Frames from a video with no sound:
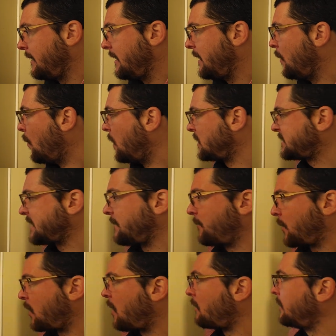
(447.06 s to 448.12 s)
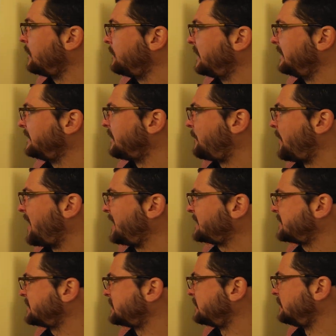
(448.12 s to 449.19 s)
it was a problem in the
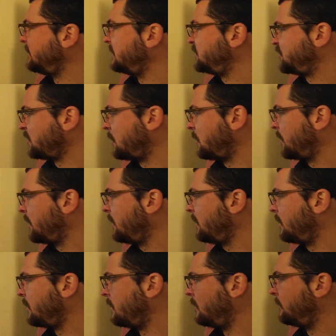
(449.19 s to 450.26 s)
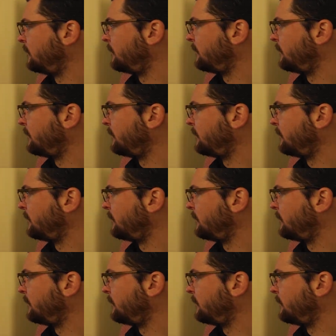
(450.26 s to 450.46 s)
past. They show here